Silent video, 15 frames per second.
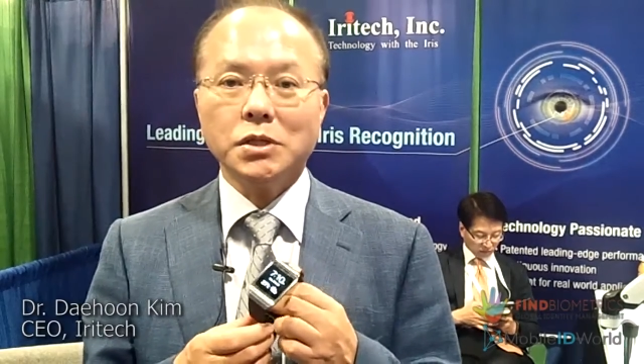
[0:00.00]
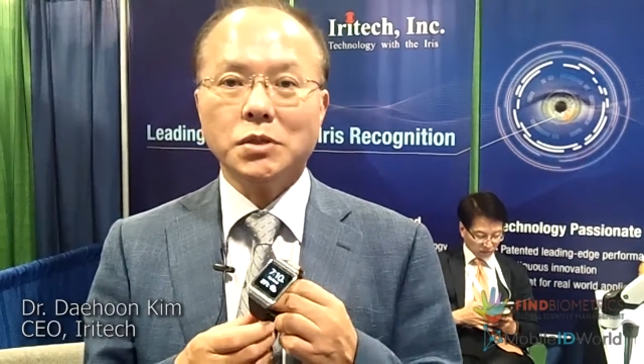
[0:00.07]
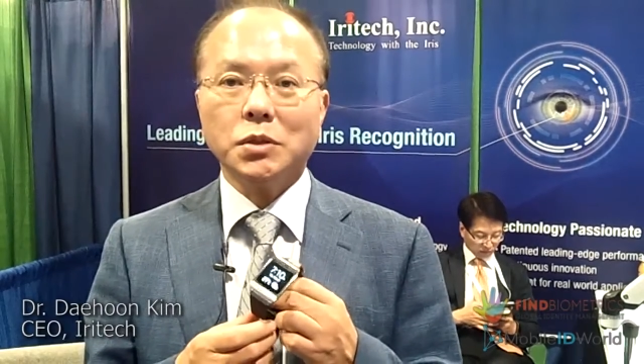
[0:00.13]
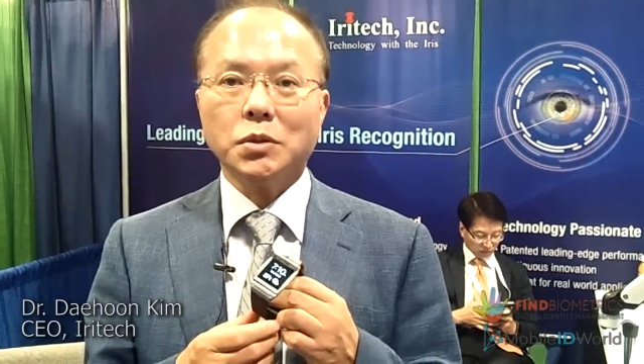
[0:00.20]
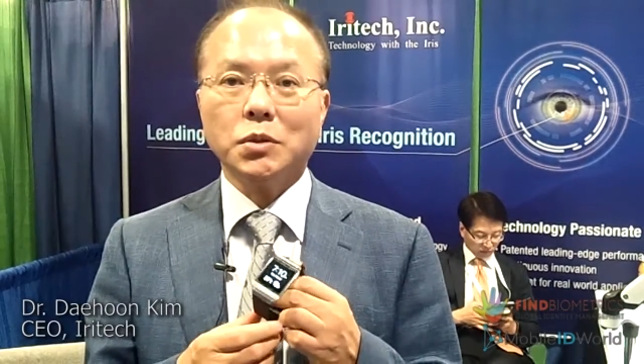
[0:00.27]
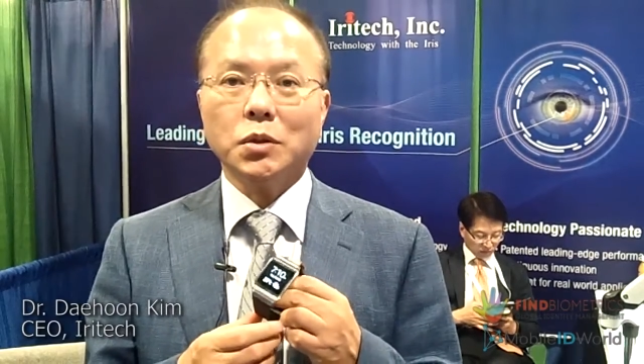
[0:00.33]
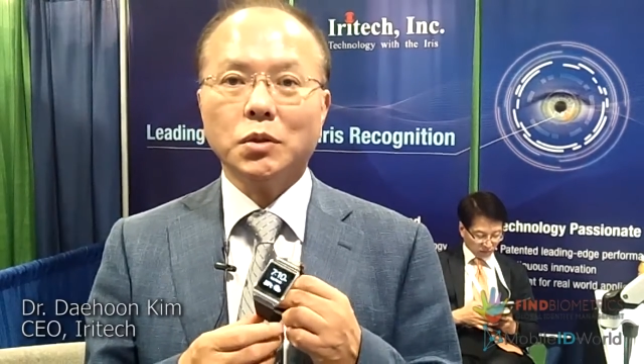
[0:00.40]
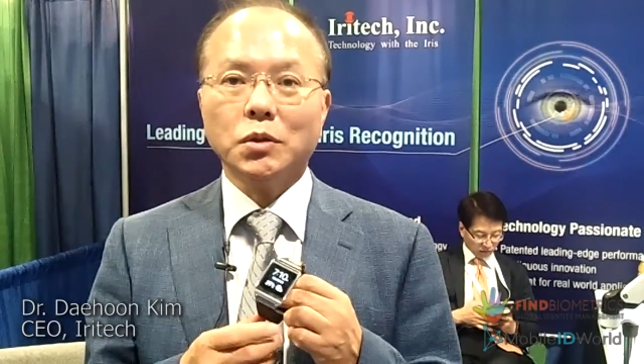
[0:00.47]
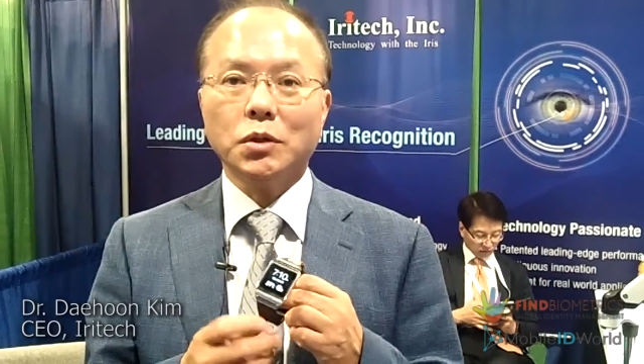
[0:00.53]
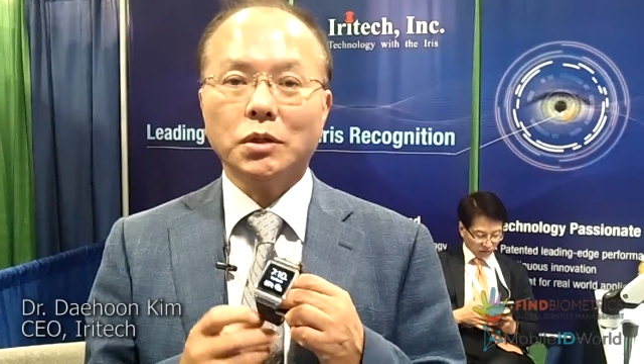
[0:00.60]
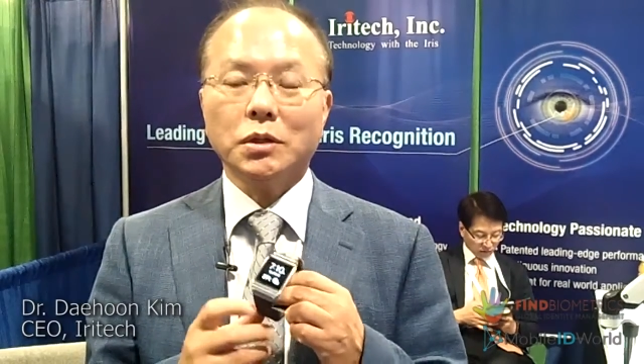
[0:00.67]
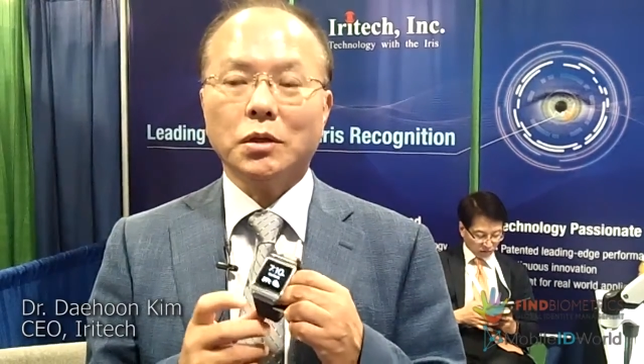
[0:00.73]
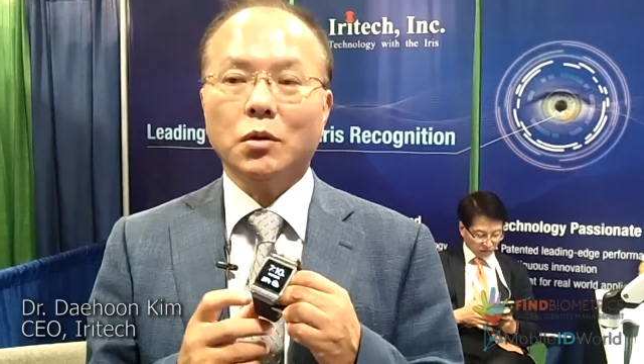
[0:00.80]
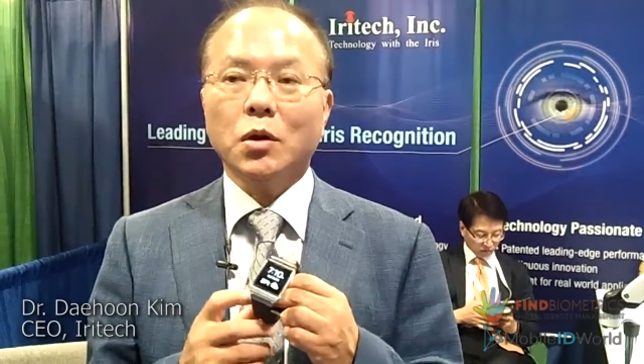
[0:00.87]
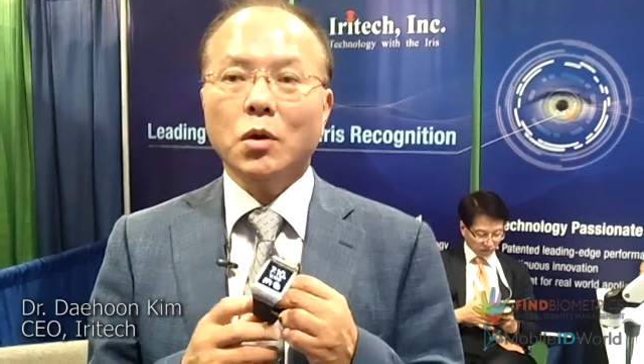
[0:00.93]
installed on
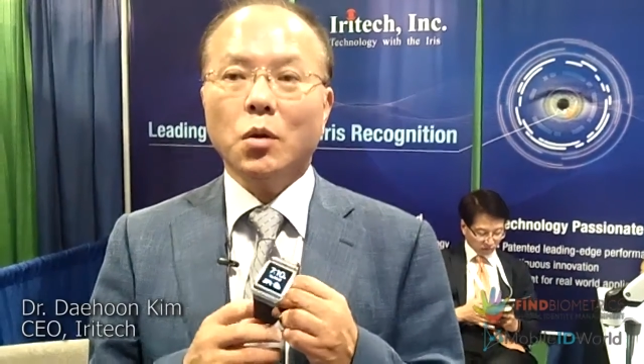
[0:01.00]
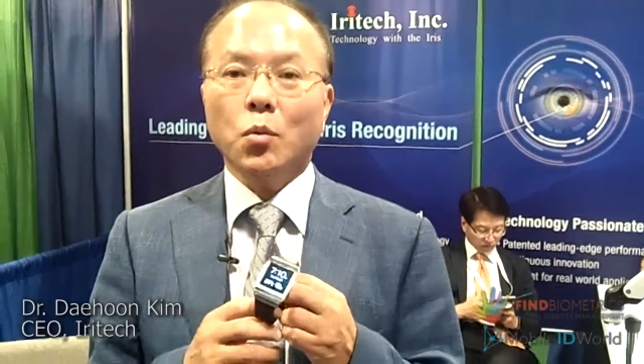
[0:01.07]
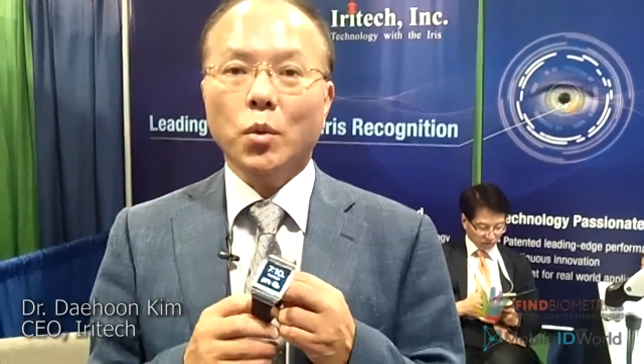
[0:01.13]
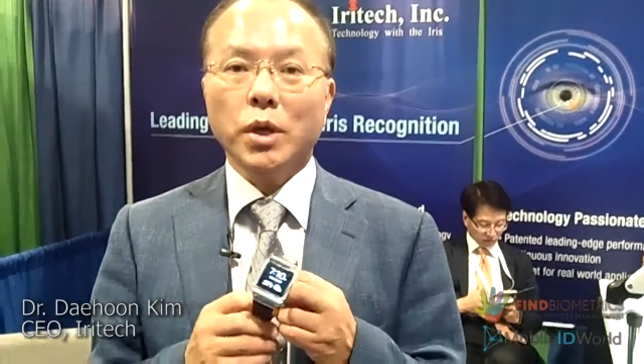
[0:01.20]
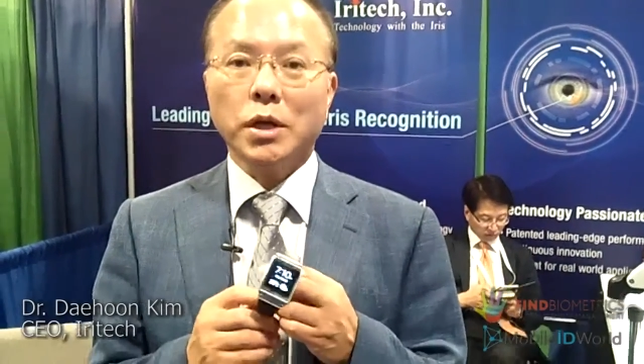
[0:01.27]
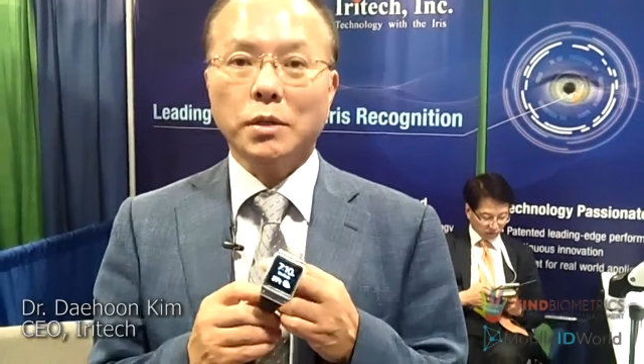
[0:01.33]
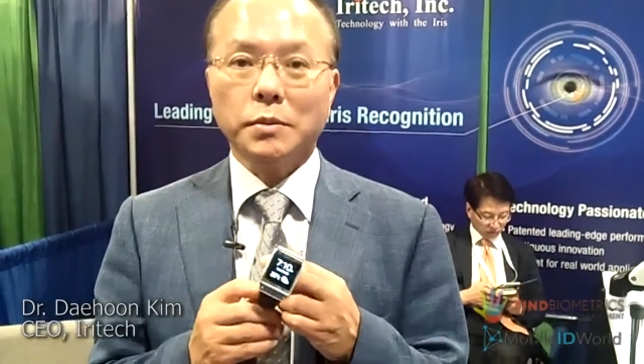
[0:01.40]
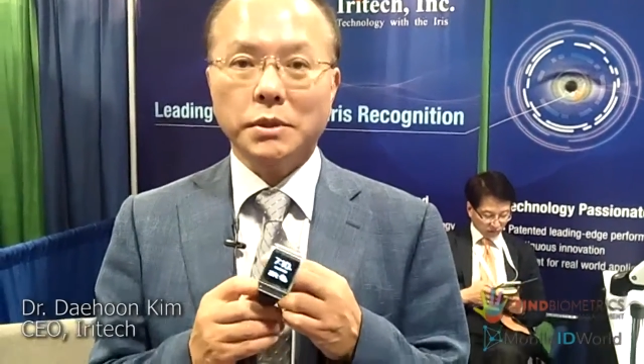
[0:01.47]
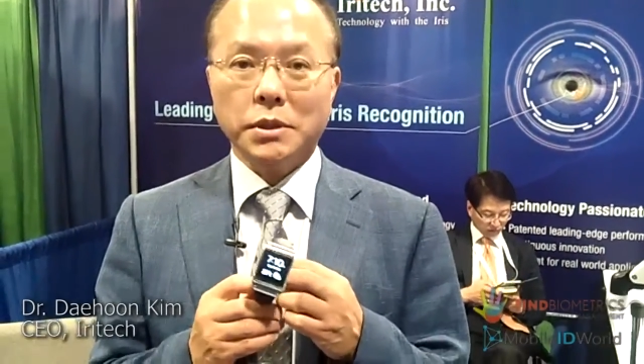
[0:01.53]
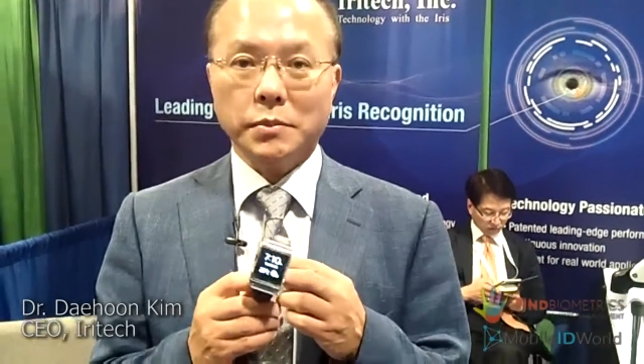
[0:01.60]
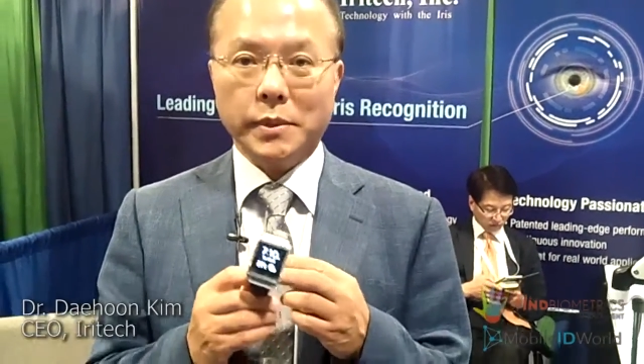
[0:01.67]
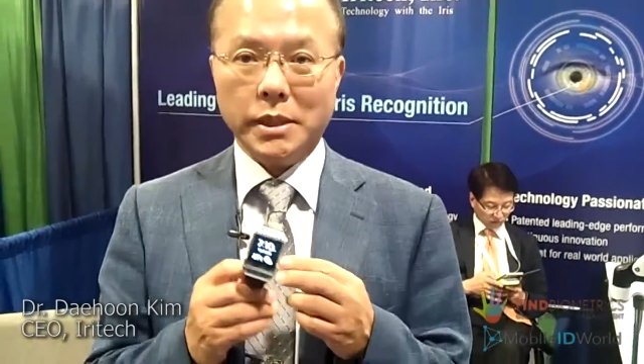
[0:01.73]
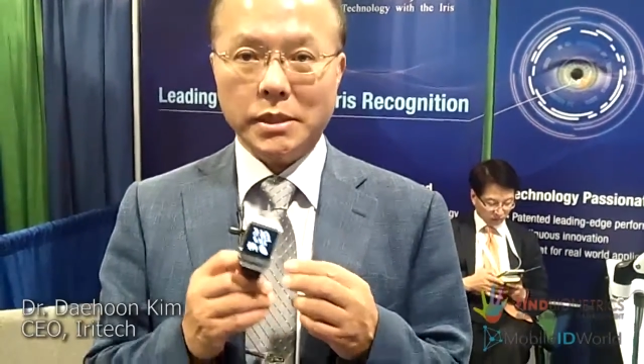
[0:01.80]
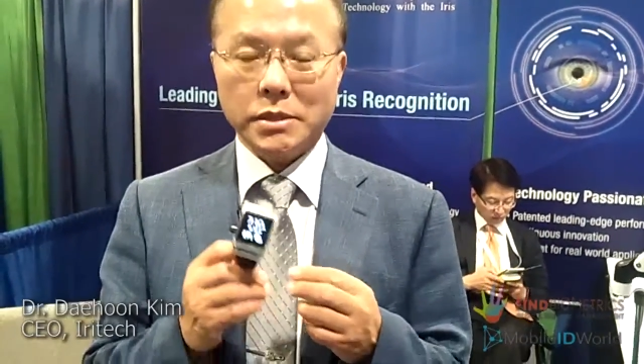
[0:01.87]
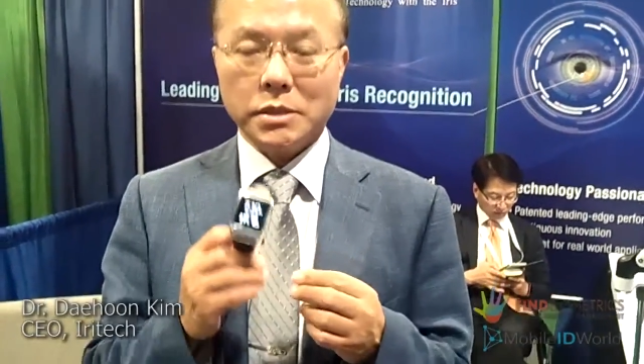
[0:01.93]
the wearable
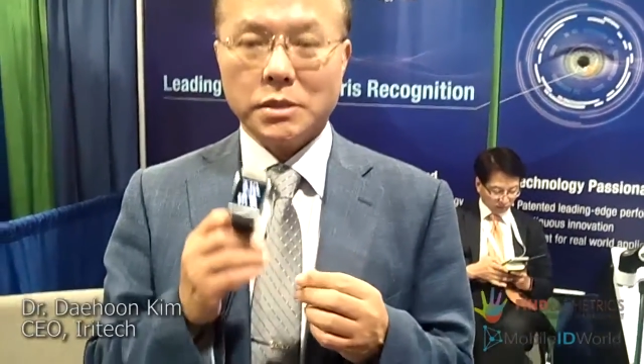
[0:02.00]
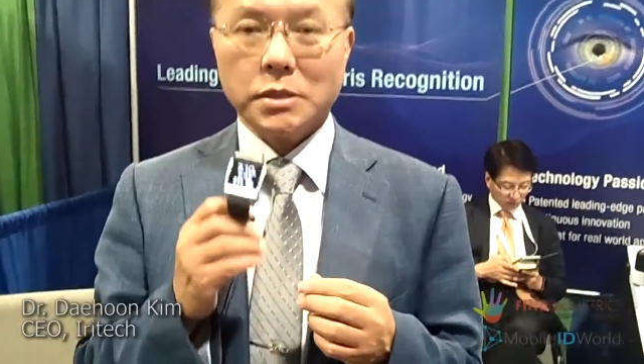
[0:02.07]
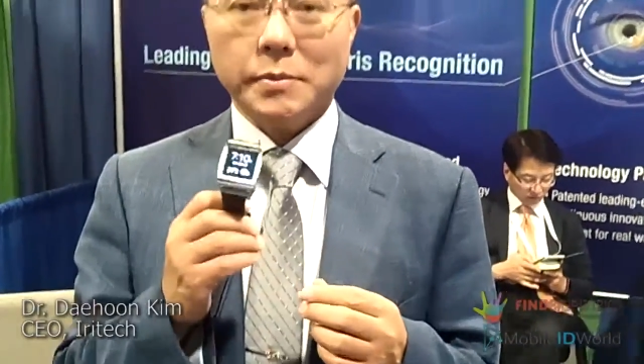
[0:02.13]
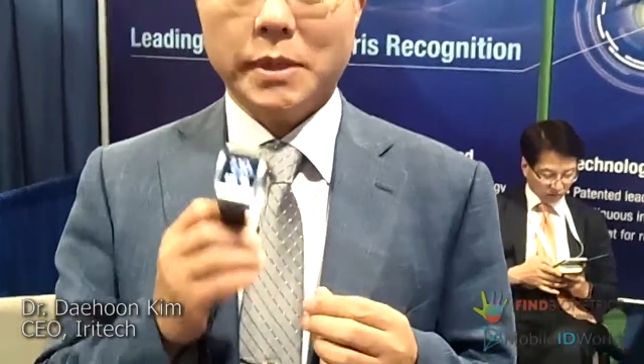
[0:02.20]
device,